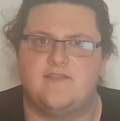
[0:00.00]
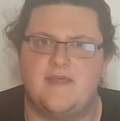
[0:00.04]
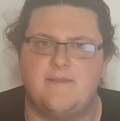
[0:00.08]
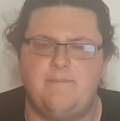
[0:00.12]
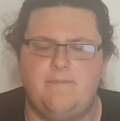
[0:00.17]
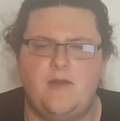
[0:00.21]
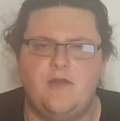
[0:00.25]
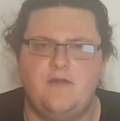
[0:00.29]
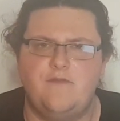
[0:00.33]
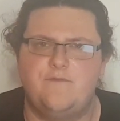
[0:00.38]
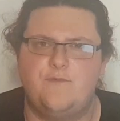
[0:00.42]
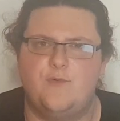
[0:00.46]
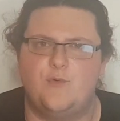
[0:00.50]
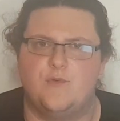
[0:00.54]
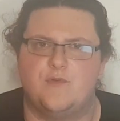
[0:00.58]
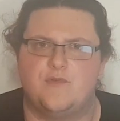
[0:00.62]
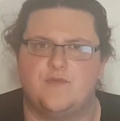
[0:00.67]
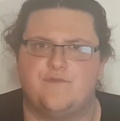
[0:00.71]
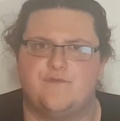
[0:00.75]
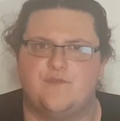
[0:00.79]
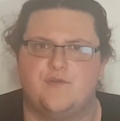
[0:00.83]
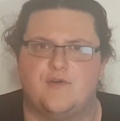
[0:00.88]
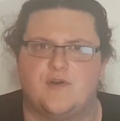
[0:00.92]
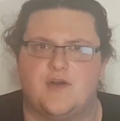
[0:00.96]
They both fall on
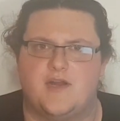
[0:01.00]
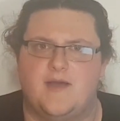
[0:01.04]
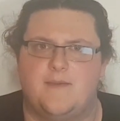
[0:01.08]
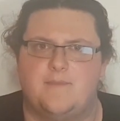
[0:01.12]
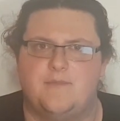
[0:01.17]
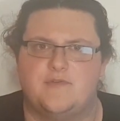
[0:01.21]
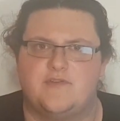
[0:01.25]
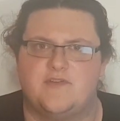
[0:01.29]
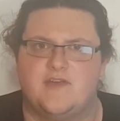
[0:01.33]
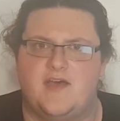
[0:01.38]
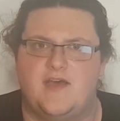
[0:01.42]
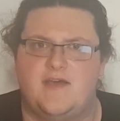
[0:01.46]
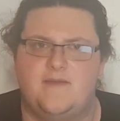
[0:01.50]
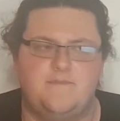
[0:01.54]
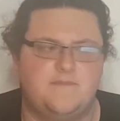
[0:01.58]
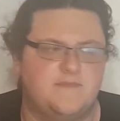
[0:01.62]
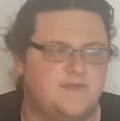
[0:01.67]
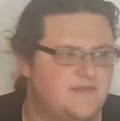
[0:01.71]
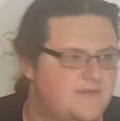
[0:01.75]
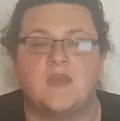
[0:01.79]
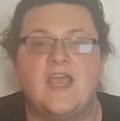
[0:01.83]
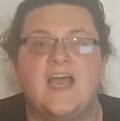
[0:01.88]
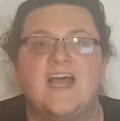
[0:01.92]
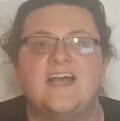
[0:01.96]
the floor a couple
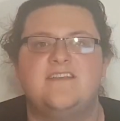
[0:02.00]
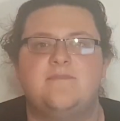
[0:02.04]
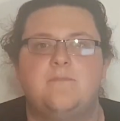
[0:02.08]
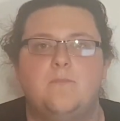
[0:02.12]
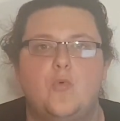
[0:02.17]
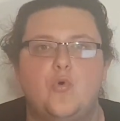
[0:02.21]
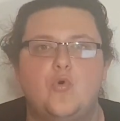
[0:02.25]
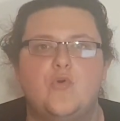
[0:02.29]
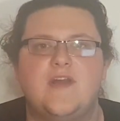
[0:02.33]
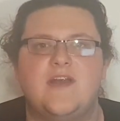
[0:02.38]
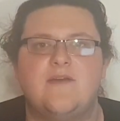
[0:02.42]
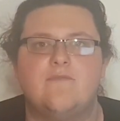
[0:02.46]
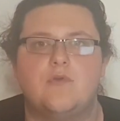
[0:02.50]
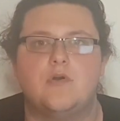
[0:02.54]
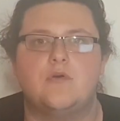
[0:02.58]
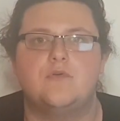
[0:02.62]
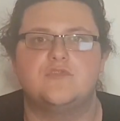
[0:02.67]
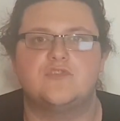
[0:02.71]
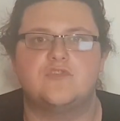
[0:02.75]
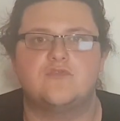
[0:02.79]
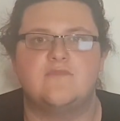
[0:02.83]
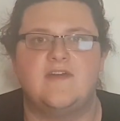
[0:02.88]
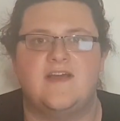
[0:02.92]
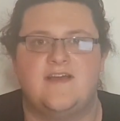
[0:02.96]
times. As morning
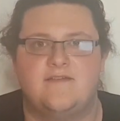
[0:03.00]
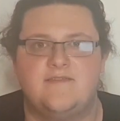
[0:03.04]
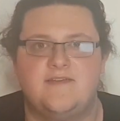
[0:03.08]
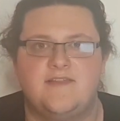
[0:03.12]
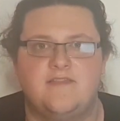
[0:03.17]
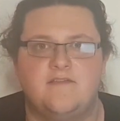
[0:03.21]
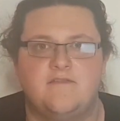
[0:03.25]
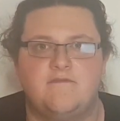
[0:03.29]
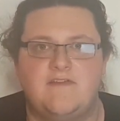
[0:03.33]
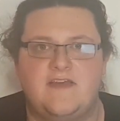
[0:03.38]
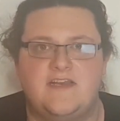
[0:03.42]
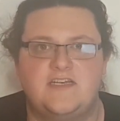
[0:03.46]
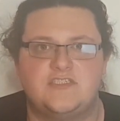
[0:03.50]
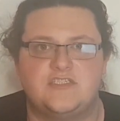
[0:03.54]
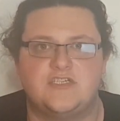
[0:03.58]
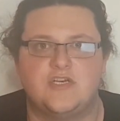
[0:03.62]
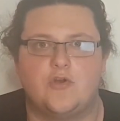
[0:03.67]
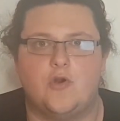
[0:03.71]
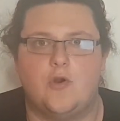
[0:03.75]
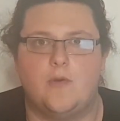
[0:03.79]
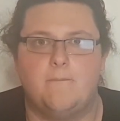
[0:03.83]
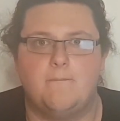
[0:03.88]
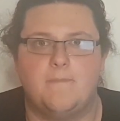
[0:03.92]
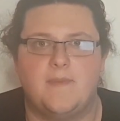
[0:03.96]
rolls around in the Venture
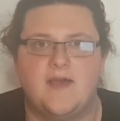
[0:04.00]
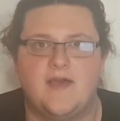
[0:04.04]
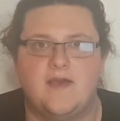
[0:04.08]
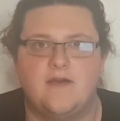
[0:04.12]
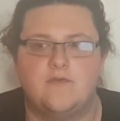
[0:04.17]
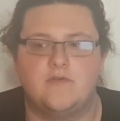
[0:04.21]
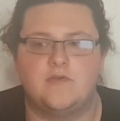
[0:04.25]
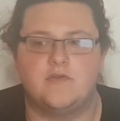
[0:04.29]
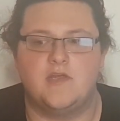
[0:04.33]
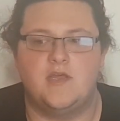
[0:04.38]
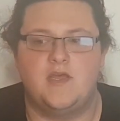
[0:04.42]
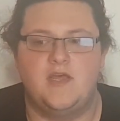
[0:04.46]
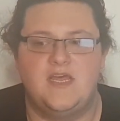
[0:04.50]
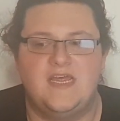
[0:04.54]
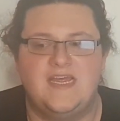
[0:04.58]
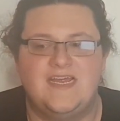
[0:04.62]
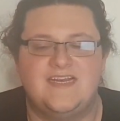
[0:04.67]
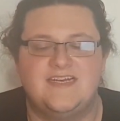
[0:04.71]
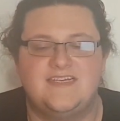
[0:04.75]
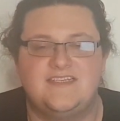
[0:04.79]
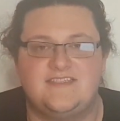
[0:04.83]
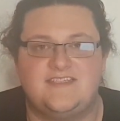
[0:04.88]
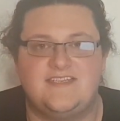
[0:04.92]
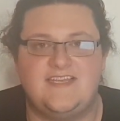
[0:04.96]
compound,
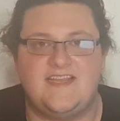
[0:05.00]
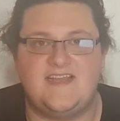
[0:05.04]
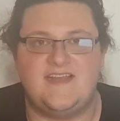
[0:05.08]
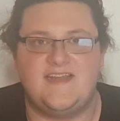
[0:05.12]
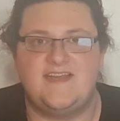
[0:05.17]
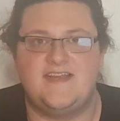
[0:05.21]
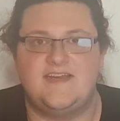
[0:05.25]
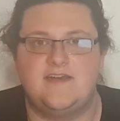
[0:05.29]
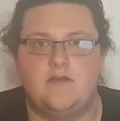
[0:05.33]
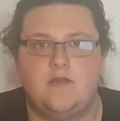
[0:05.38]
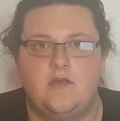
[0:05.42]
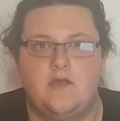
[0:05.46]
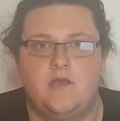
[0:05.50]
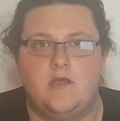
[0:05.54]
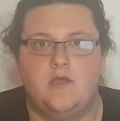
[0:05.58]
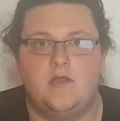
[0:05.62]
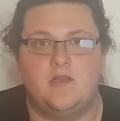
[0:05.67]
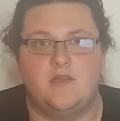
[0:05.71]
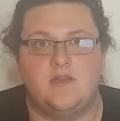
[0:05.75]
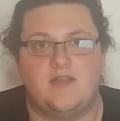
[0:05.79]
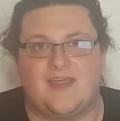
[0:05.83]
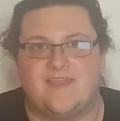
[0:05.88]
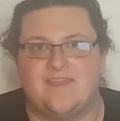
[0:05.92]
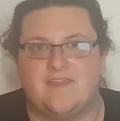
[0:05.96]
Dean,
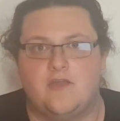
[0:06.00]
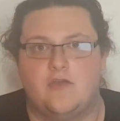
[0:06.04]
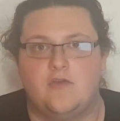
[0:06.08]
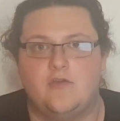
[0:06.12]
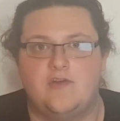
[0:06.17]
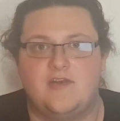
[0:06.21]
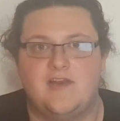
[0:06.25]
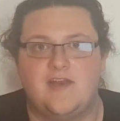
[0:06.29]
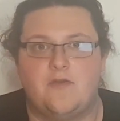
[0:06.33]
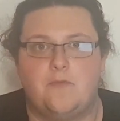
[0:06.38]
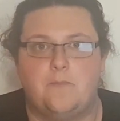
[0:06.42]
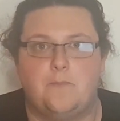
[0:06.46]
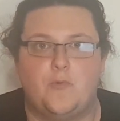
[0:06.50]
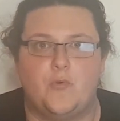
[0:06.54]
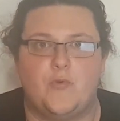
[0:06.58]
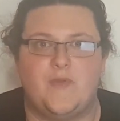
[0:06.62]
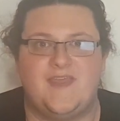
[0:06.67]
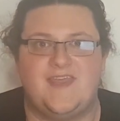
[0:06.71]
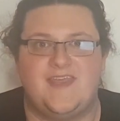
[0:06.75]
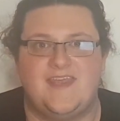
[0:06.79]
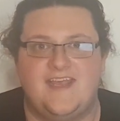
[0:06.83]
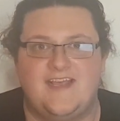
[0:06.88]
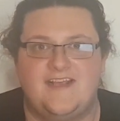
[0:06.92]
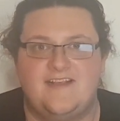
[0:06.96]
like the good little boy
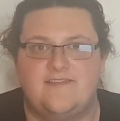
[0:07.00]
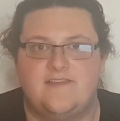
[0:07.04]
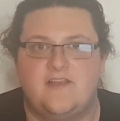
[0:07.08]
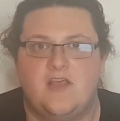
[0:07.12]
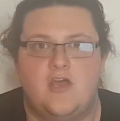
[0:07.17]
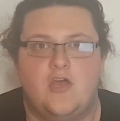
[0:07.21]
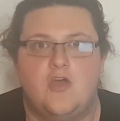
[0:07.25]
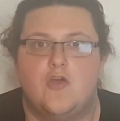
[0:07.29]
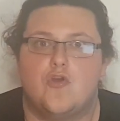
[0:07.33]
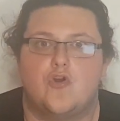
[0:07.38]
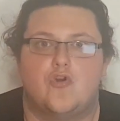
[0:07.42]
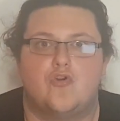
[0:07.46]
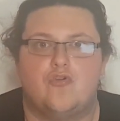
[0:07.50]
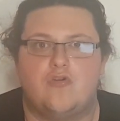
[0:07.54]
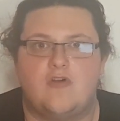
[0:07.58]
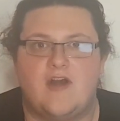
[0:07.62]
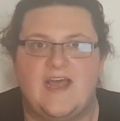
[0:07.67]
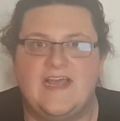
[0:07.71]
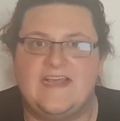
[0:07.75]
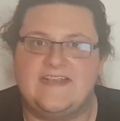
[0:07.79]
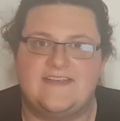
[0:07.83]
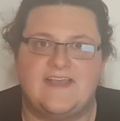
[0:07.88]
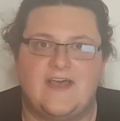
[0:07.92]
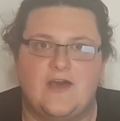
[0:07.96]
he is,
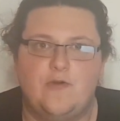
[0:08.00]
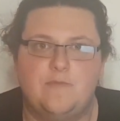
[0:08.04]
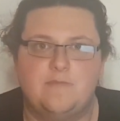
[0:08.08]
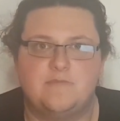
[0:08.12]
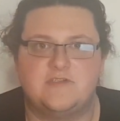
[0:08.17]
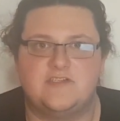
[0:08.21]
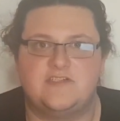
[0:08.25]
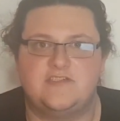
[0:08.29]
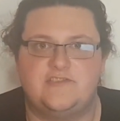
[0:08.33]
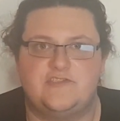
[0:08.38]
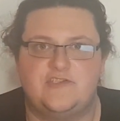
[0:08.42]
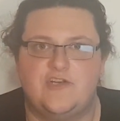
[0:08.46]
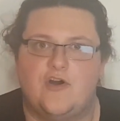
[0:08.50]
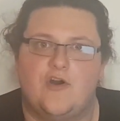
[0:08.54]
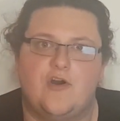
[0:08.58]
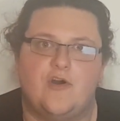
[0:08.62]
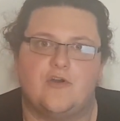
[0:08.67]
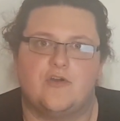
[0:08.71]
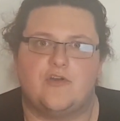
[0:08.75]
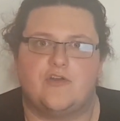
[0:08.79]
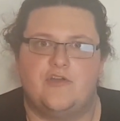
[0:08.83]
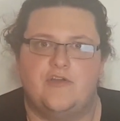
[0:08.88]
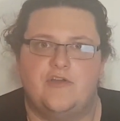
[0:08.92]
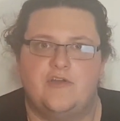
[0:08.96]
cries help to
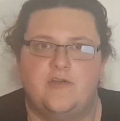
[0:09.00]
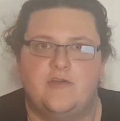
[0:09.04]
Doc.